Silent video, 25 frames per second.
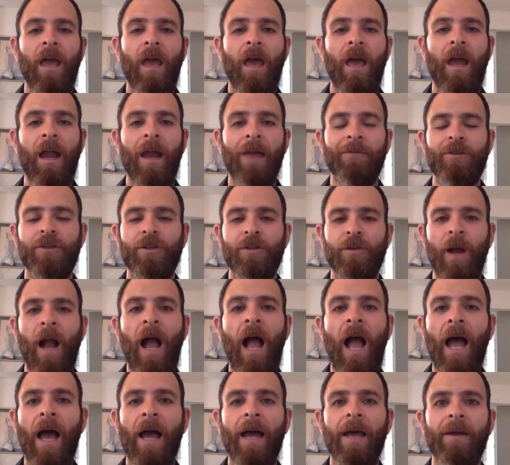and I've
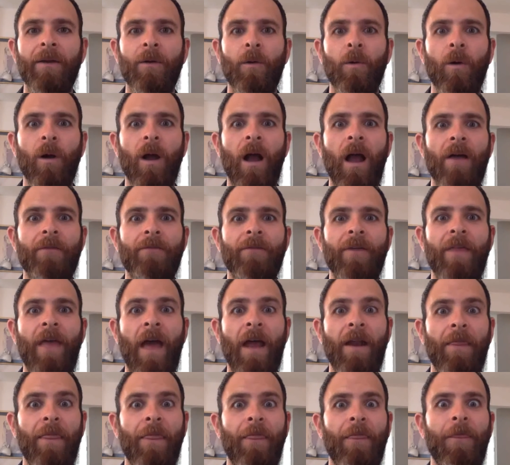tried or I've
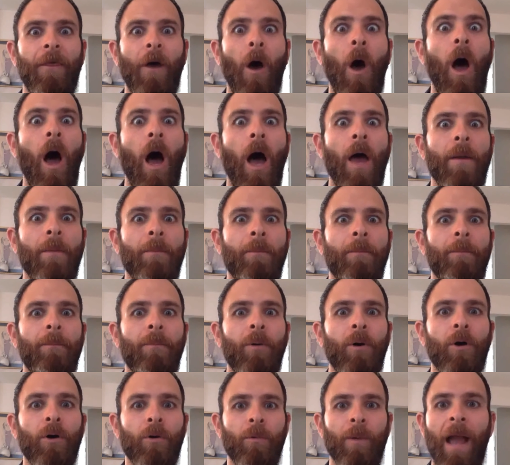had thought
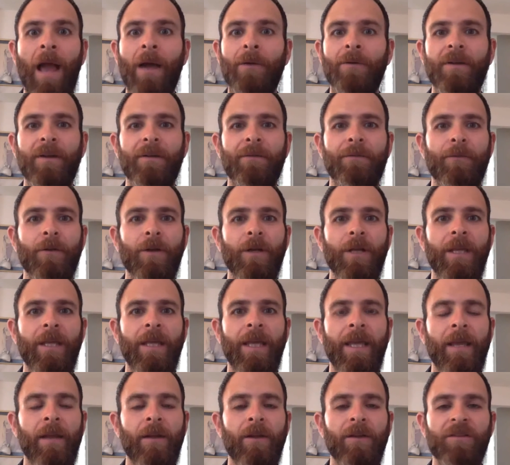put around it for
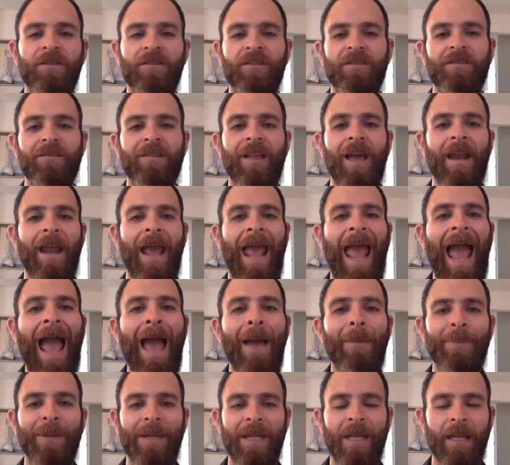years and it's not
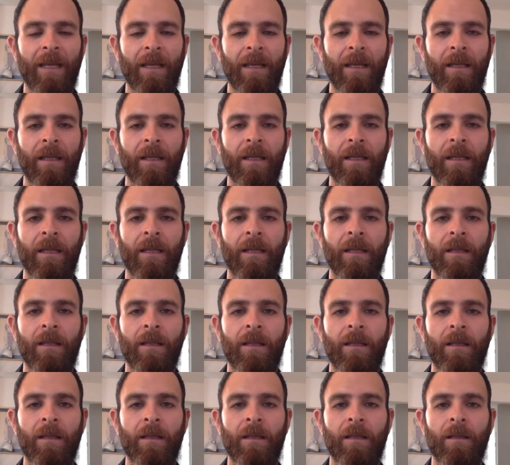happening
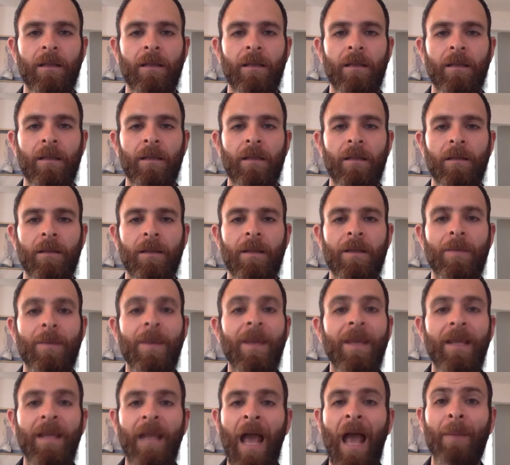and to
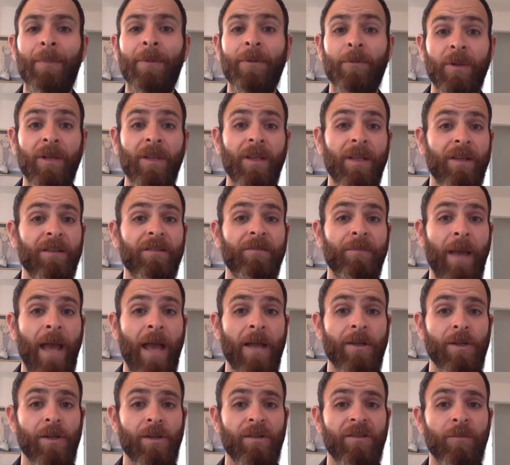make it happen really is
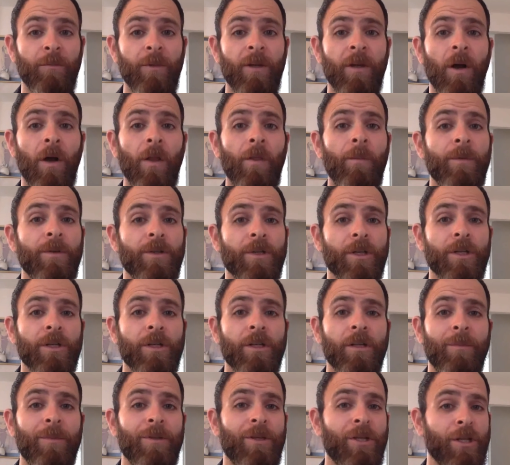magic. So we call the
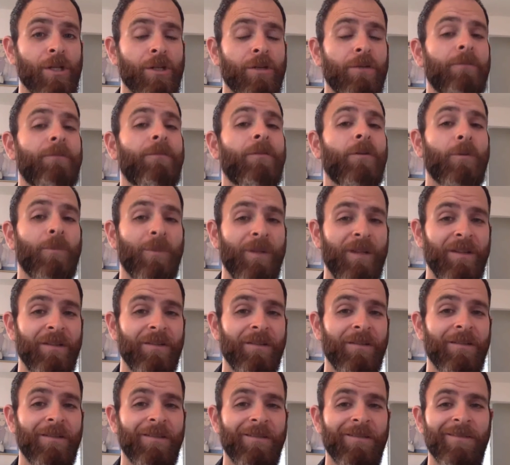magician the magician for a
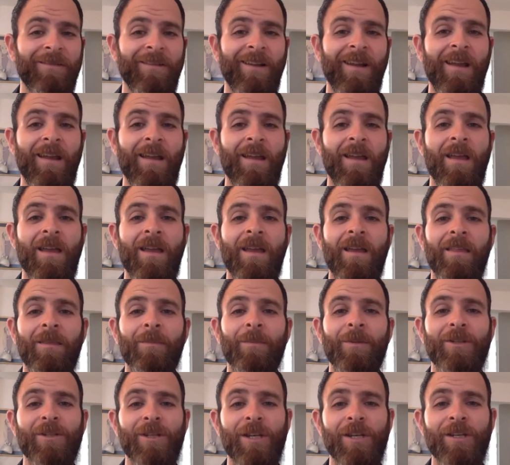reason, right?
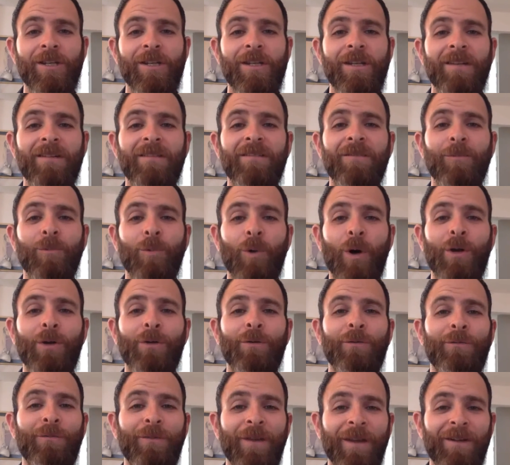The magician is the one
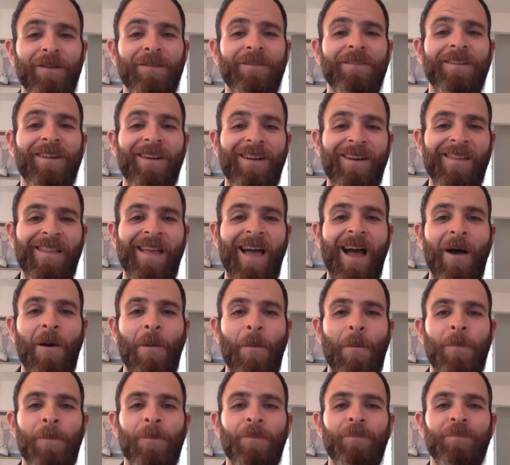who figures it all out.